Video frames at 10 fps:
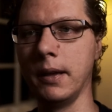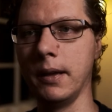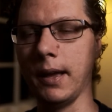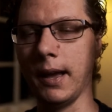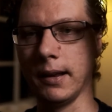
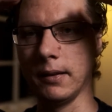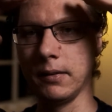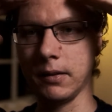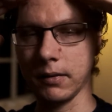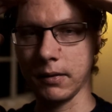
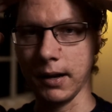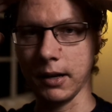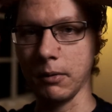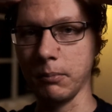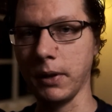and kind
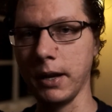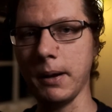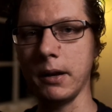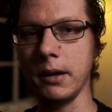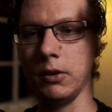of complain
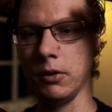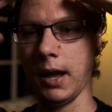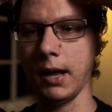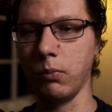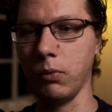about it, your
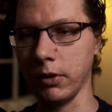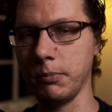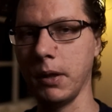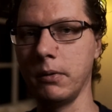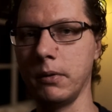head will
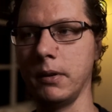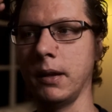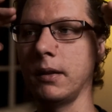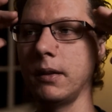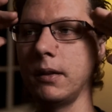explode.
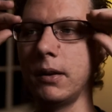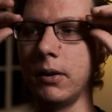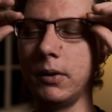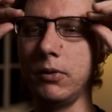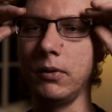
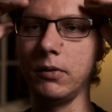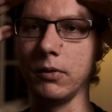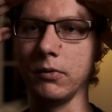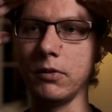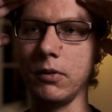
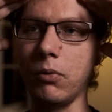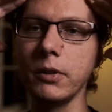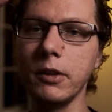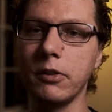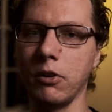There's
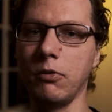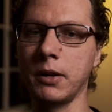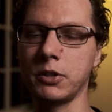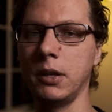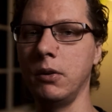only so
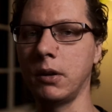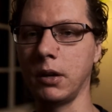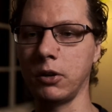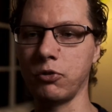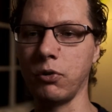much that you
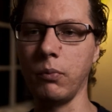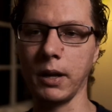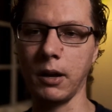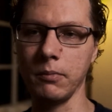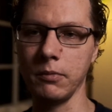can control when
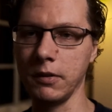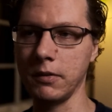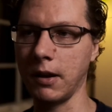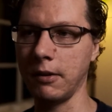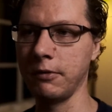it comes to this
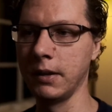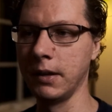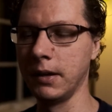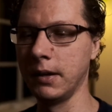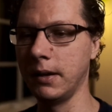stuff.
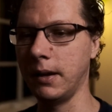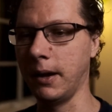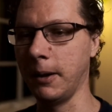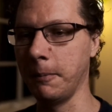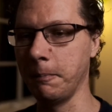
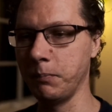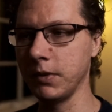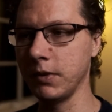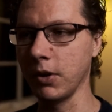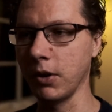
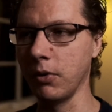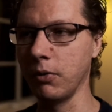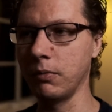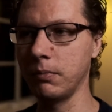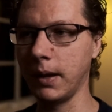
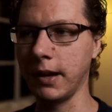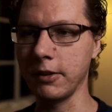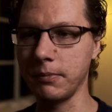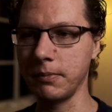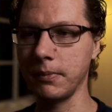So I
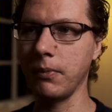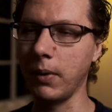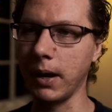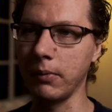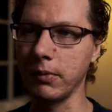guess
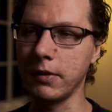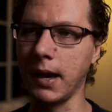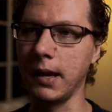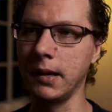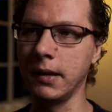what I would
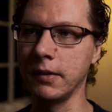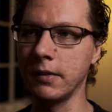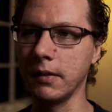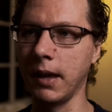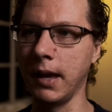say
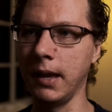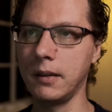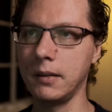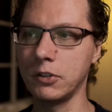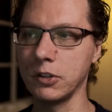is
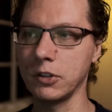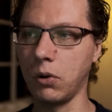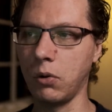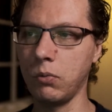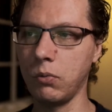just
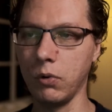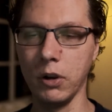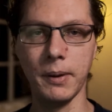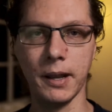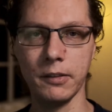don't
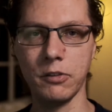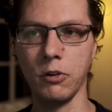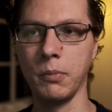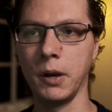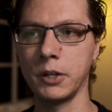worry about it
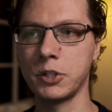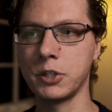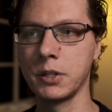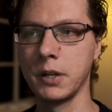so much.